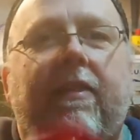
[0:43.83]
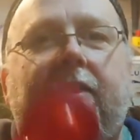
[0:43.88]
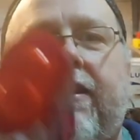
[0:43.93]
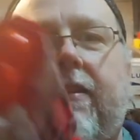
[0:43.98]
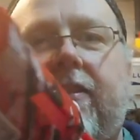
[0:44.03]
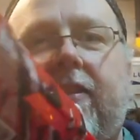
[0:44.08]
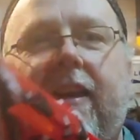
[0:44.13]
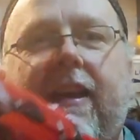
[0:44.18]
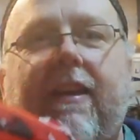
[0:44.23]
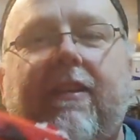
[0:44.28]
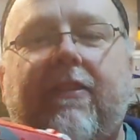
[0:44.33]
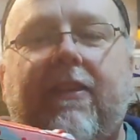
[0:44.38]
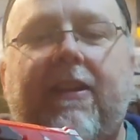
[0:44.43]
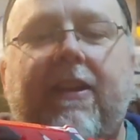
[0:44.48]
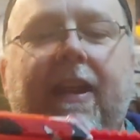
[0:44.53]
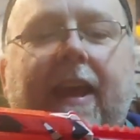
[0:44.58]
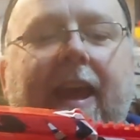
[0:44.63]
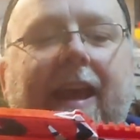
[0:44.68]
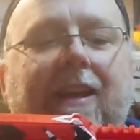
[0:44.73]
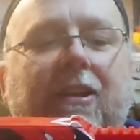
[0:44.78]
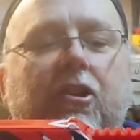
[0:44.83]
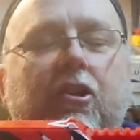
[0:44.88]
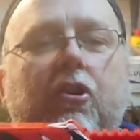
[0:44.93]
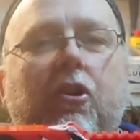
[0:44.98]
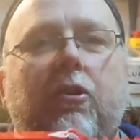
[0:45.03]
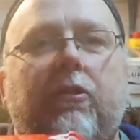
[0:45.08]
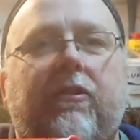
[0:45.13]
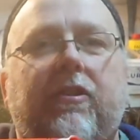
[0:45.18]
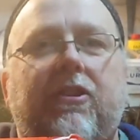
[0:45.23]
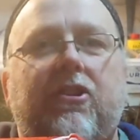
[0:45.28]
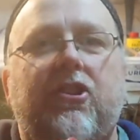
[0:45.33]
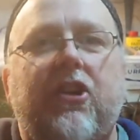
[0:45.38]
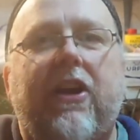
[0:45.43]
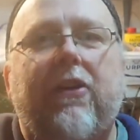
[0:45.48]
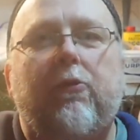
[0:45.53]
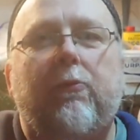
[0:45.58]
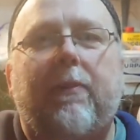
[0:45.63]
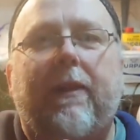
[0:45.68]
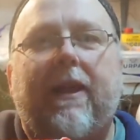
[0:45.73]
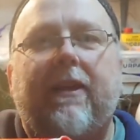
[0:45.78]
This is an xshot
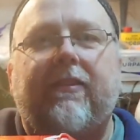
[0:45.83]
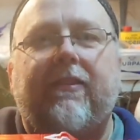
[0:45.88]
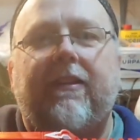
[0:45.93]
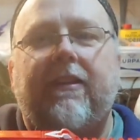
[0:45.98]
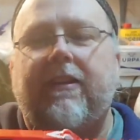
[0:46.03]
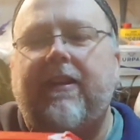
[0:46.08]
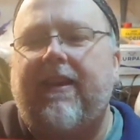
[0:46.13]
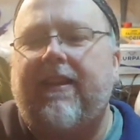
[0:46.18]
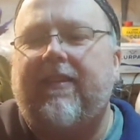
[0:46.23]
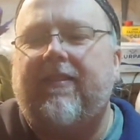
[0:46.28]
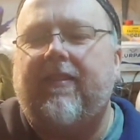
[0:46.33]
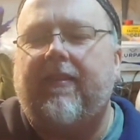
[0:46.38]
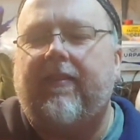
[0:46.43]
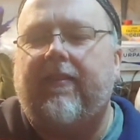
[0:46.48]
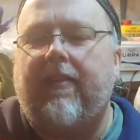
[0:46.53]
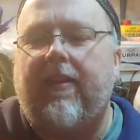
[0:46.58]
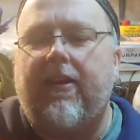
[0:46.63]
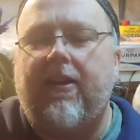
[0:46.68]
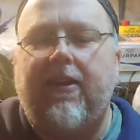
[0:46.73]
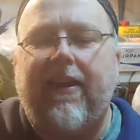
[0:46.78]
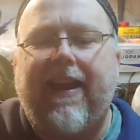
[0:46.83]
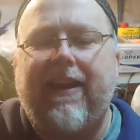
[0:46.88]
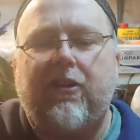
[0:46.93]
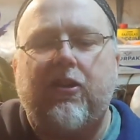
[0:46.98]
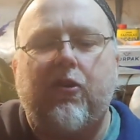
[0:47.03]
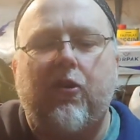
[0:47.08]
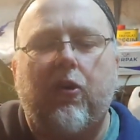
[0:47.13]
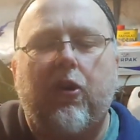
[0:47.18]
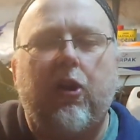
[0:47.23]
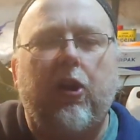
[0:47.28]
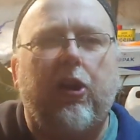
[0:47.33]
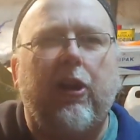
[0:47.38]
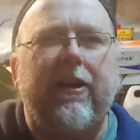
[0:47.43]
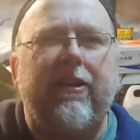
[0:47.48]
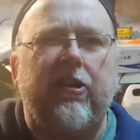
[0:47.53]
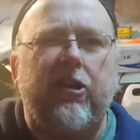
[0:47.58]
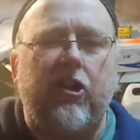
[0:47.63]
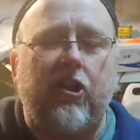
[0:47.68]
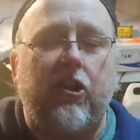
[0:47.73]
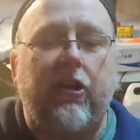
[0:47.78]
gel blaster. This is the xshot
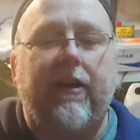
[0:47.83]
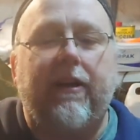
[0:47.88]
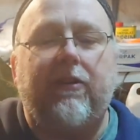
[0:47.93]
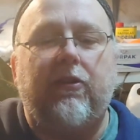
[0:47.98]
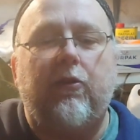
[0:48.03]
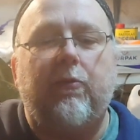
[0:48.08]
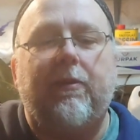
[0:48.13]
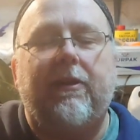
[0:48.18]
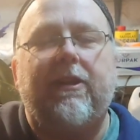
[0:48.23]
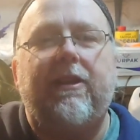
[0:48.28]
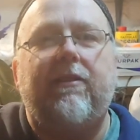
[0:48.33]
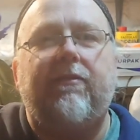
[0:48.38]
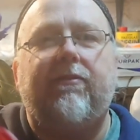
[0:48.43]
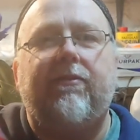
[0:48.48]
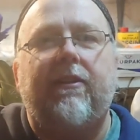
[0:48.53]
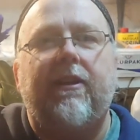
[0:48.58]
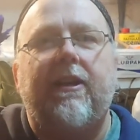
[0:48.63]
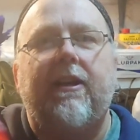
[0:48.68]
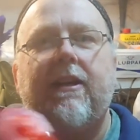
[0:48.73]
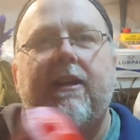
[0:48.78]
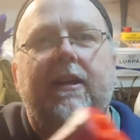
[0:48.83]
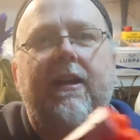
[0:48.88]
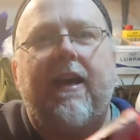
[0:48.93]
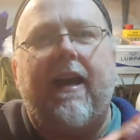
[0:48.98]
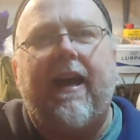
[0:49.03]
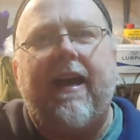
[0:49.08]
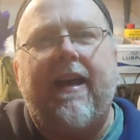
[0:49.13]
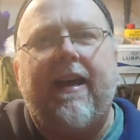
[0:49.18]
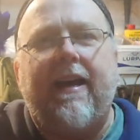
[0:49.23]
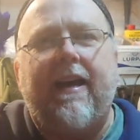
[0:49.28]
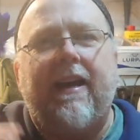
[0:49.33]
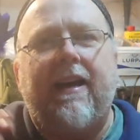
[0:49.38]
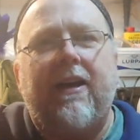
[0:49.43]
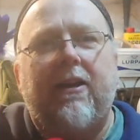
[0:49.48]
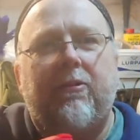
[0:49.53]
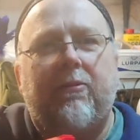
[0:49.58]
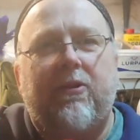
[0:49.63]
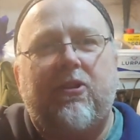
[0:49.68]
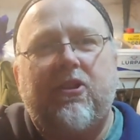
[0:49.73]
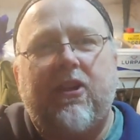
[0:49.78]
clutch, I do believe,
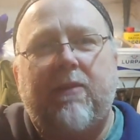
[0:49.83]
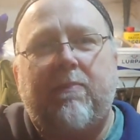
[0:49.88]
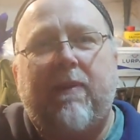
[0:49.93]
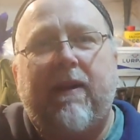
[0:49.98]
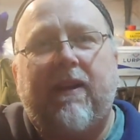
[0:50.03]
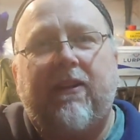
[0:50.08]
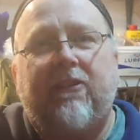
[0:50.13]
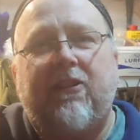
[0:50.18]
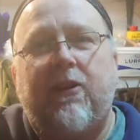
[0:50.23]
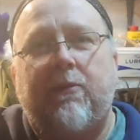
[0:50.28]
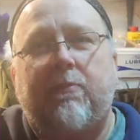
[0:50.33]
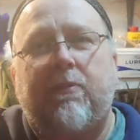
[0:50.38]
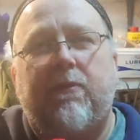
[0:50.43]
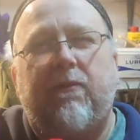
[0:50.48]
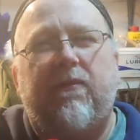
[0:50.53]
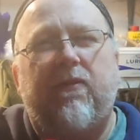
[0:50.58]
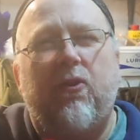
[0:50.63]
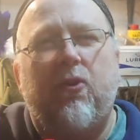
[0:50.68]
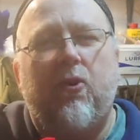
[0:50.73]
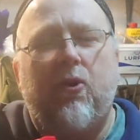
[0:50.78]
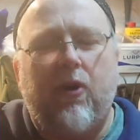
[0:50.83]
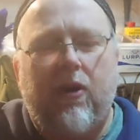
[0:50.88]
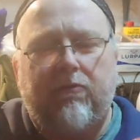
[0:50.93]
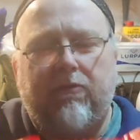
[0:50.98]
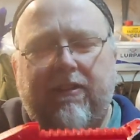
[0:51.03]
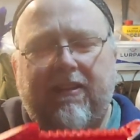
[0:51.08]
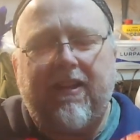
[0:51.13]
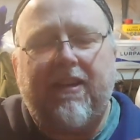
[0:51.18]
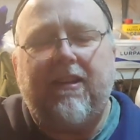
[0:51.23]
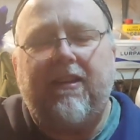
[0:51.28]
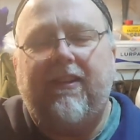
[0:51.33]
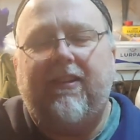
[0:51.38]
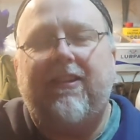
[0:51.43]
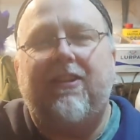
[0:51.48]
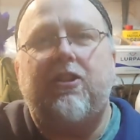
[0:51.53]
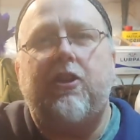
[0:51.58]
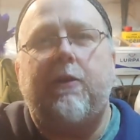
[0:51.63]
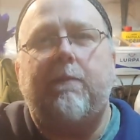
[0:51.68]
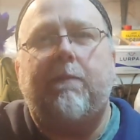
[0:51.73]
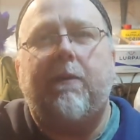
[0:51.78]
which I picked up for a
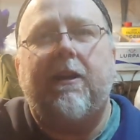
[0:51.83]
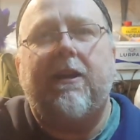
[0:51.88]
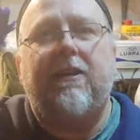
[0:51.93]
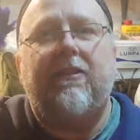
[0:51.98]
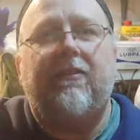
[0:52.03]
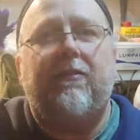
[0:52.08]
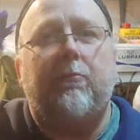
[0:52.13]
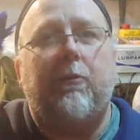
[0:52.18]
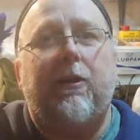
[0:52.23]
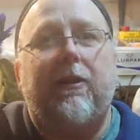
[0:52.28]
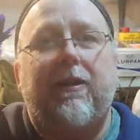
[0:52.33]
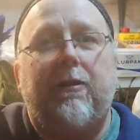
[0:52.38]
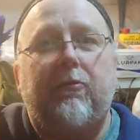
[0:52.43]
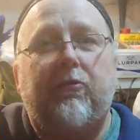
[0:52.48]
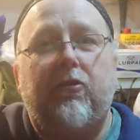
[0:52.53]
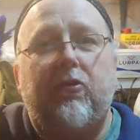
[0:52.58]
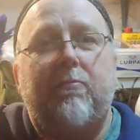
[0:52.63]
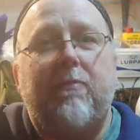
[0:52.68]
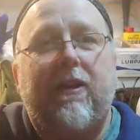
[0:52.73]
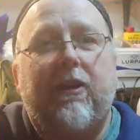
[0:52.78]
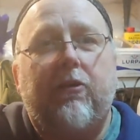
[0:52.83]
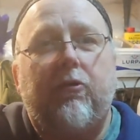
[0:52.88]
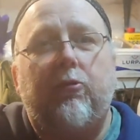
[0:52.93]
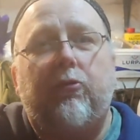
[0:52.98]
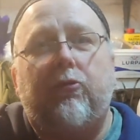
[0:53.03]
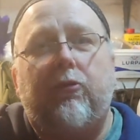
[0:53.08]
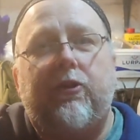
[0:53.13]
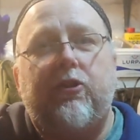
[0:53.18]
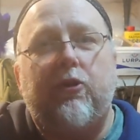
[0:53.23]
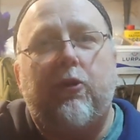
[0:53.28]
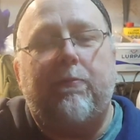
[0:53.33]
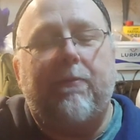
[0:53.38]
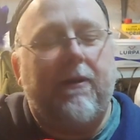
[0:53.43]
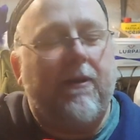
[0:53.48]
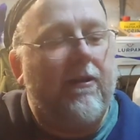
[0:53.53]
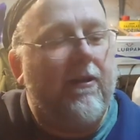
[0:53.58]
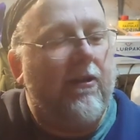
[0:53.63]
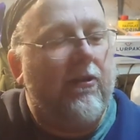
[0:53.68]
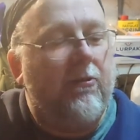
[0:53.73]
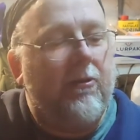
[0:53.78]
ridiculously cheap price while I was doing my grocery shopping
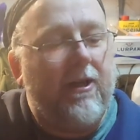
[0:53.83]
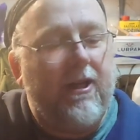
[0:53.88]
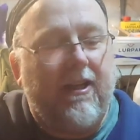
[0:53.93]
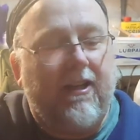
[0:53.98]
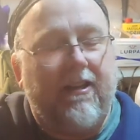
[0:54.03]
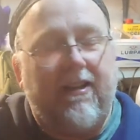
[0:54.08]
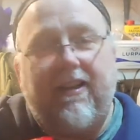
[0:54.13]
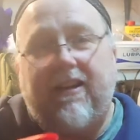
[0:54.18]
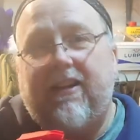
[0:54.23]
the other week.